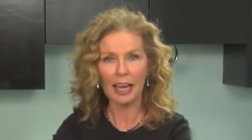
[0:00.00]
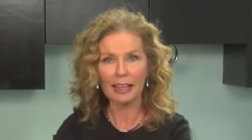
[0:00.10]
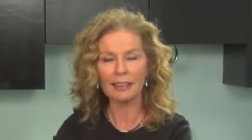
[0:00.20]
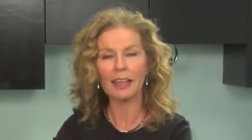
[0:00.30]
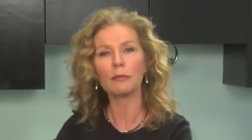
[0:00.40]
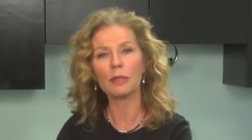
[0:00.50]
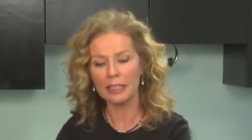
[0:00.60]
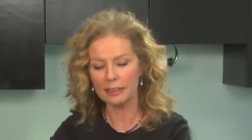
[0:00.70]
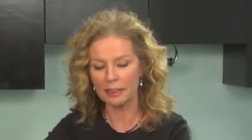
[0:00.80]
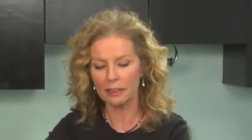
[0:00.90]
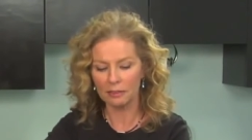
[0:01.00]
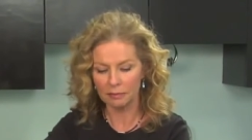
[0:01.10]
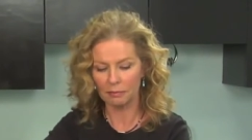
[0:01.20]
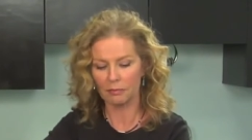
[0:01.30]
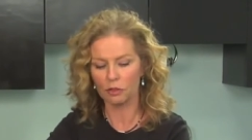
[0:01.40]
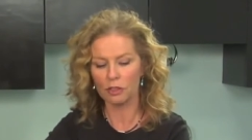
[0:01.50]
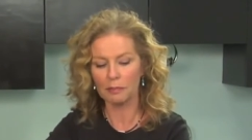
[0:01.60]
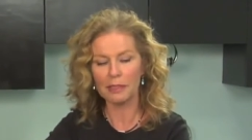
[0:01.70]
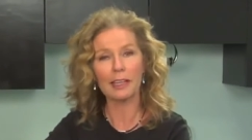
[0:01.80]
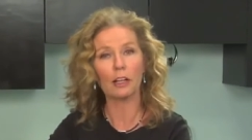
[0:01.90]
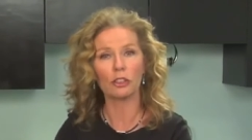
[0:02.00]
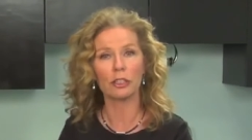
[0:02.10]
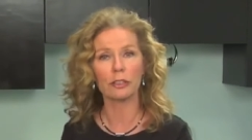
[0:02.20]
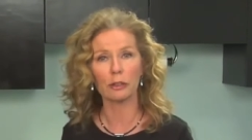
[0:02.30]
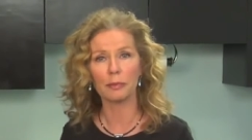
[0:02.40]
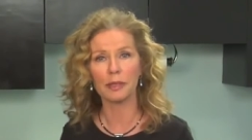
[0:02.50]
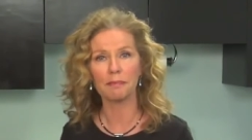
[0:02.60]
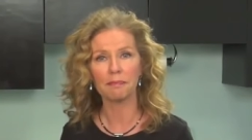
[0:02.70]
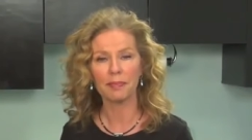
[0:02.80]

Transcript: And then release it and just massage it a little bit.